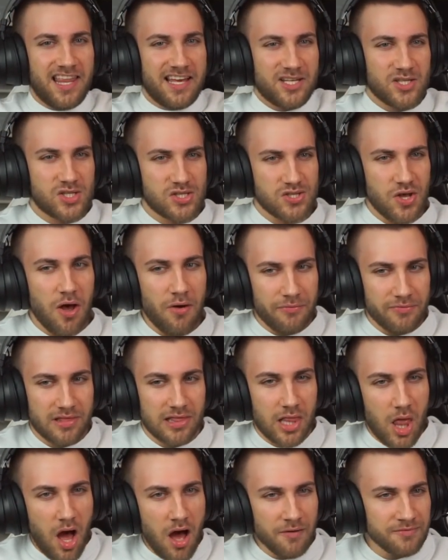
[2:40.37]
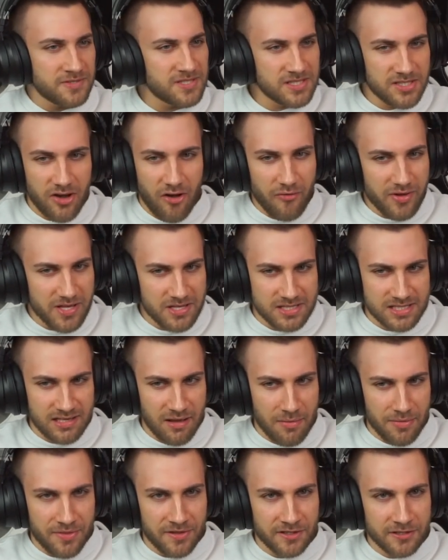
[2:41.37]
a soft love story or
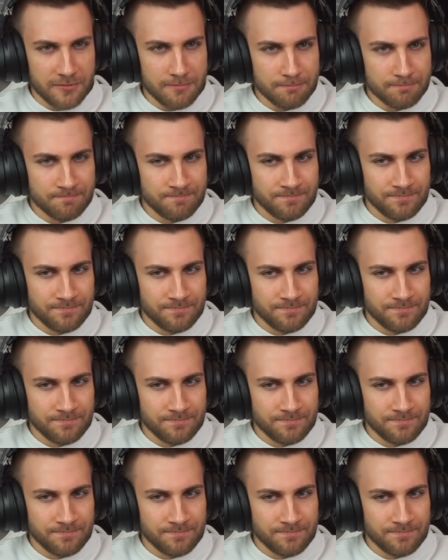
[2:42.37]
something.